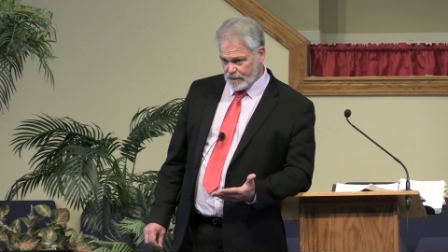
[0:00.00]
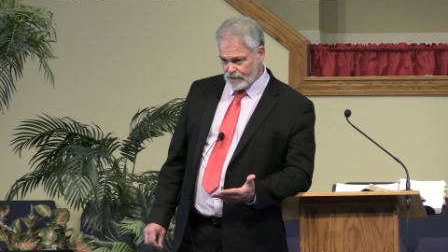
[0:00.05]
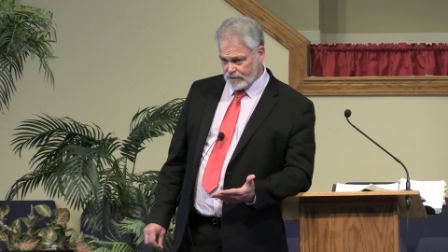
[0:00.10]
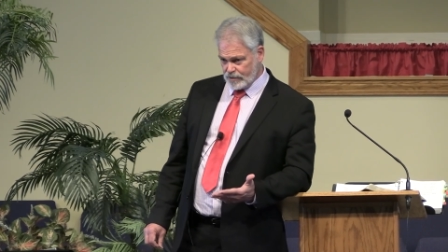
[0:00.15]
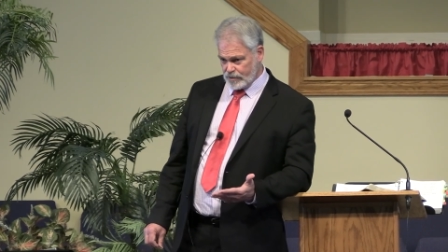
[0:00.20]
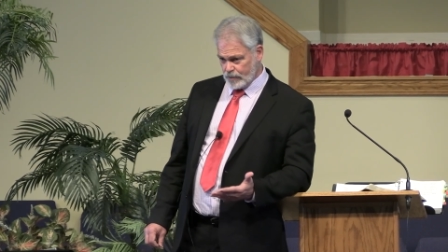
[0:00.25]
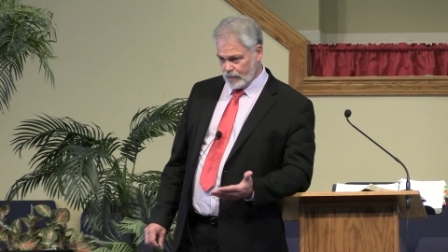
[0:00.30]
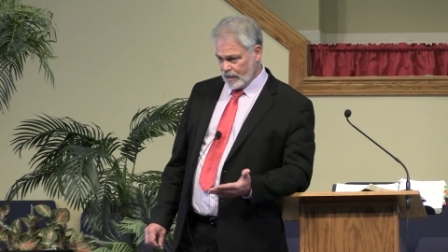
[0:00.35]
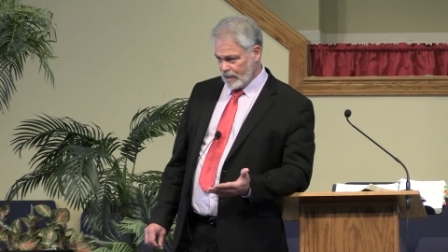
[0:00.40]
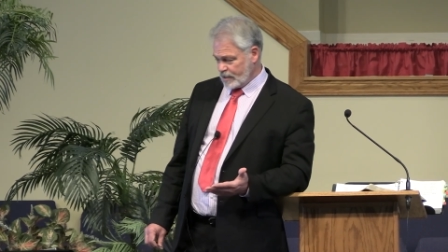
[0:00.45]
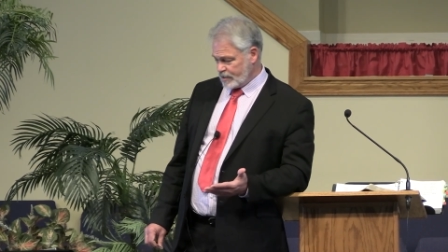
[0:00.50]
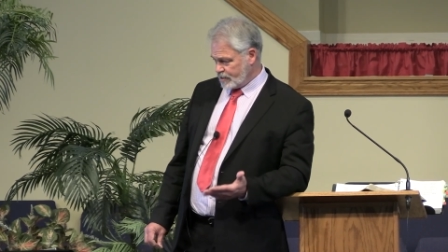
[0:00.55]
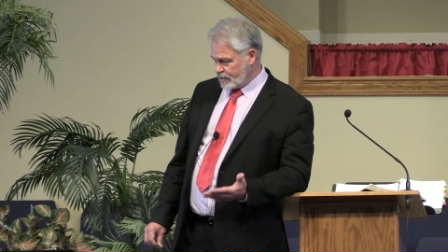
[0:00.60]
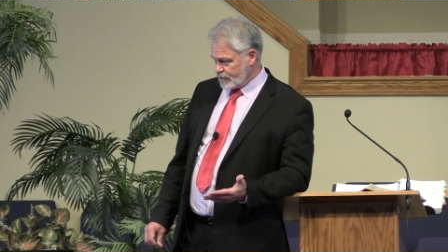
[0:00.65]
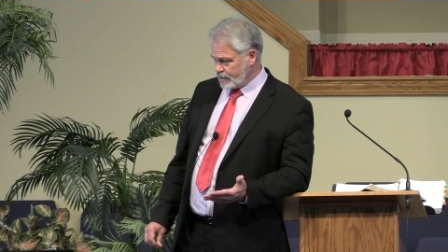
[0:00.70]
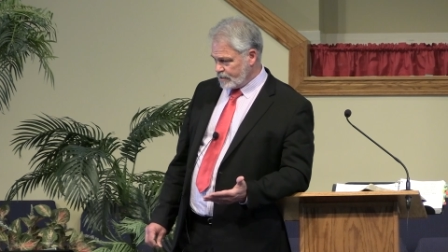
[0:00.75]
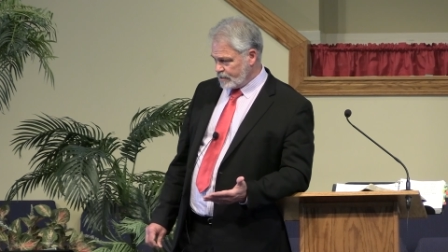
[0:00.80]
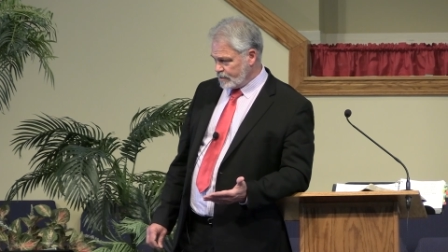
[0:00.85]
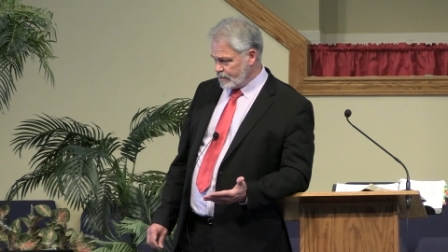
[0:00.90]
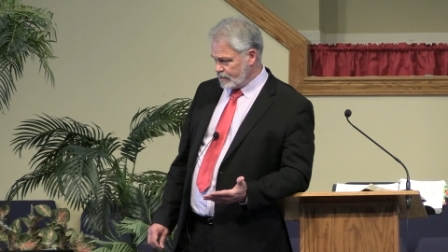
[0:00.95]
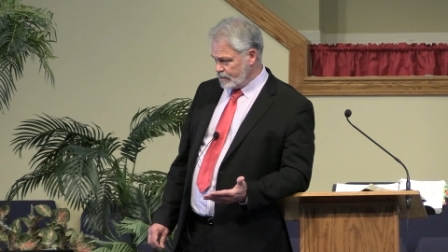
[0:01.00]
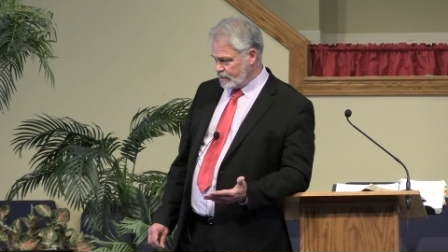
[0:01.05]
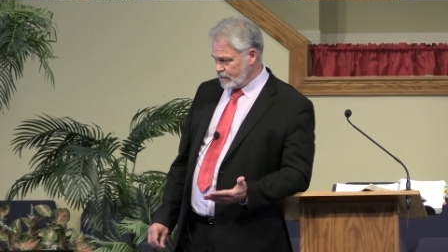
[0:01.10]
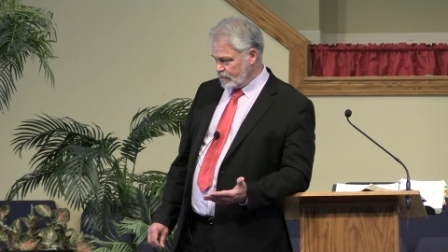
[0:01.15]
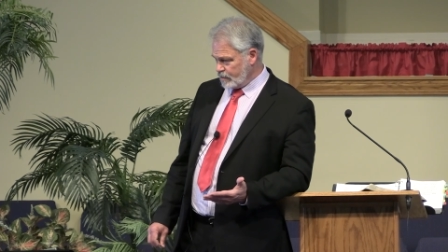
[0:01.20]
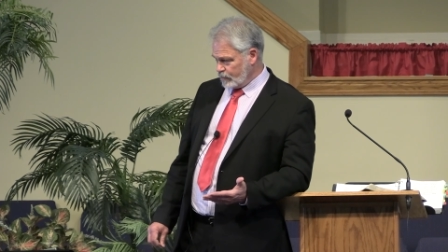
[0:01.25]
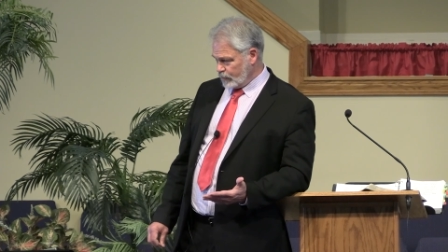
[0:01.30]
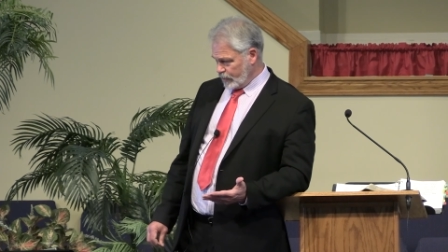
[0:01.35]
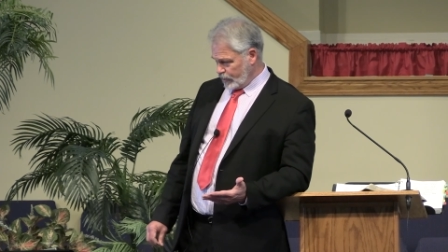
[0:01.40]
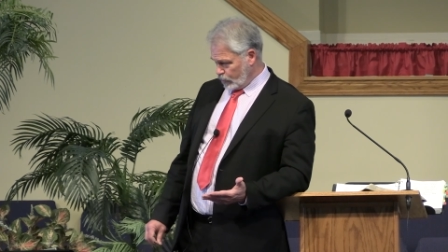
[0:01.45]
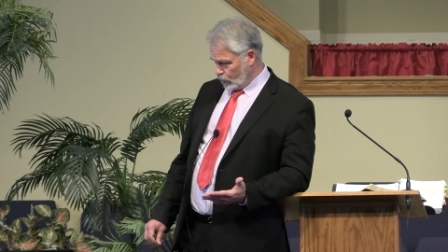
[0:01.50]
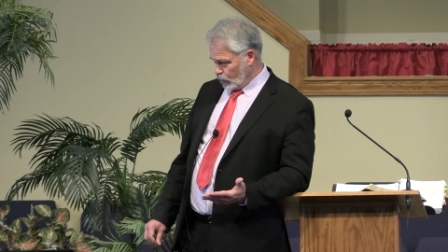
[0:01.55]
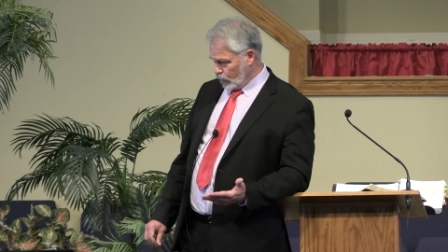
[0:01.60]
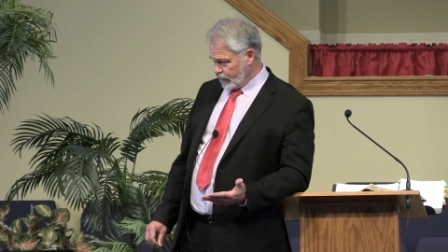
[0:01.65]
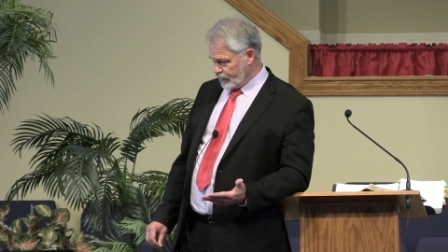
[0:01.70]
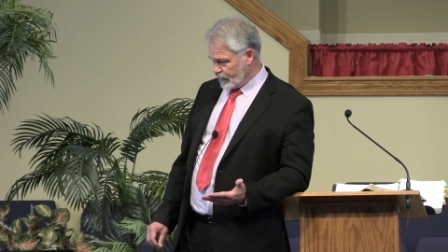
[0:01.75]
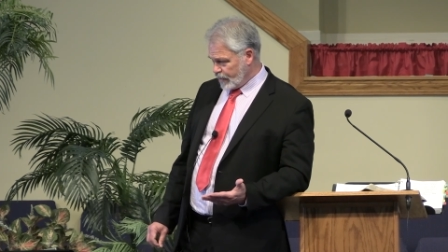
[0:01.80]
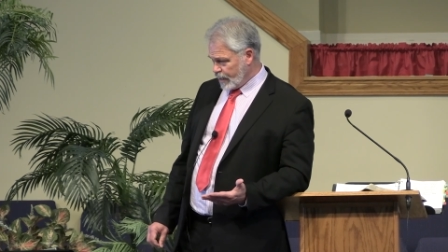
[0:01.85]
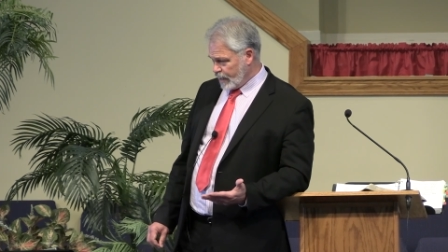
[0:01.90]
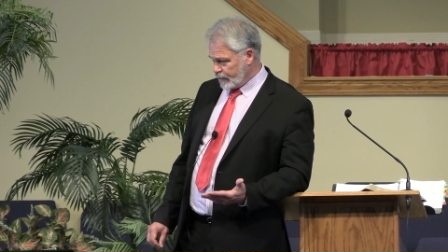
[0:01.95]
to us, read the Word
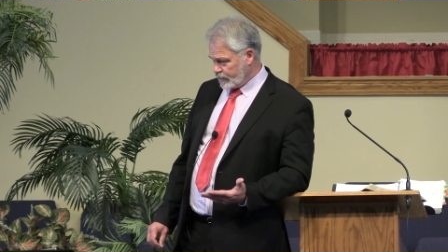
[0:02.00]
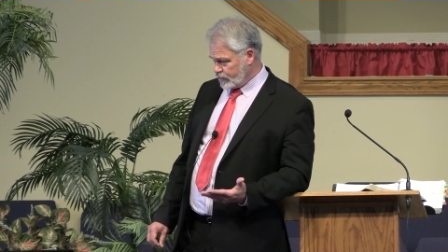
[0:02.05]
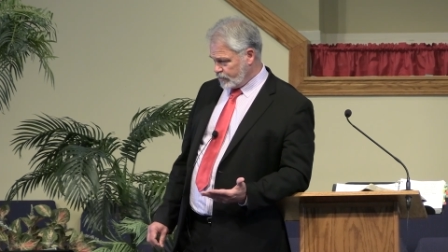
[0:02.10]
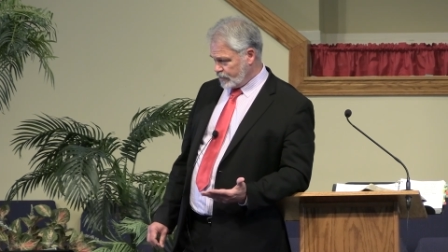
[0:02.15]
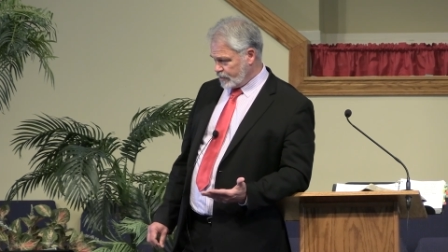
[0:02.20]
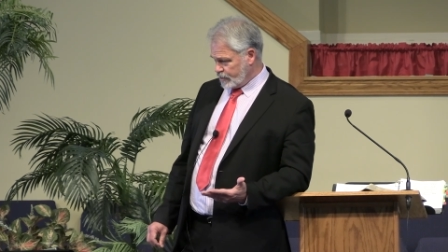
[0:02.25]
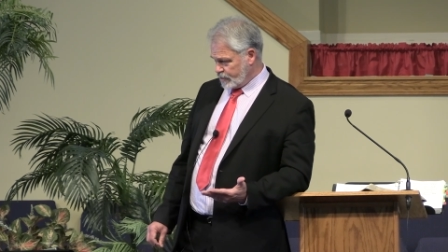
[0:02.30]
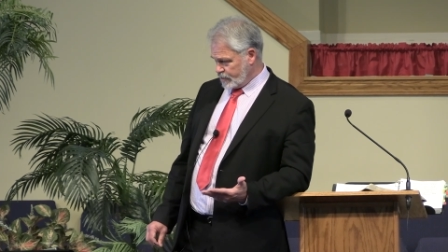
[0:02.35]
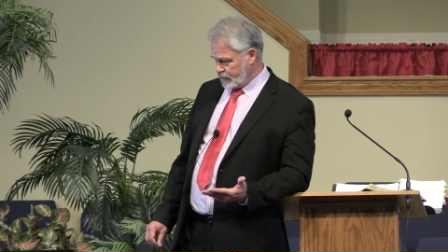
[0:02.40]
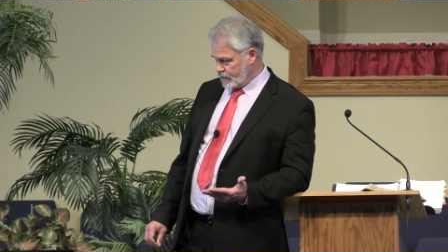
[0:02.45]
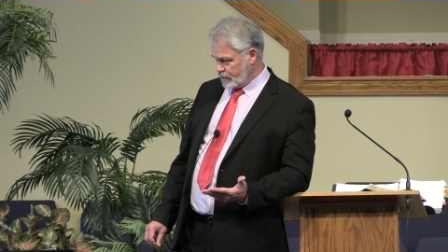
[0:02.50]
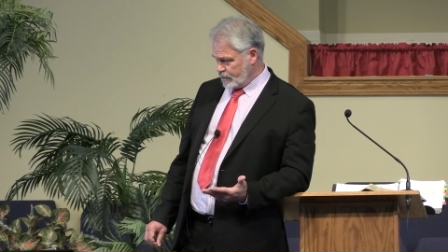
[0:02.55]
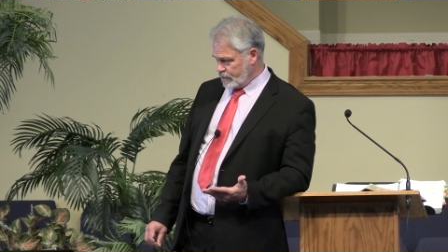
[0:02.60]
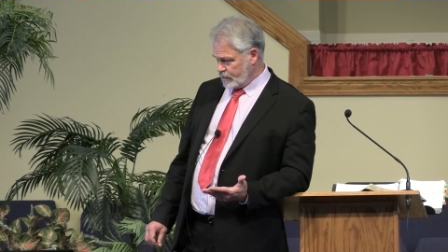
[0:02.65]
of God to us.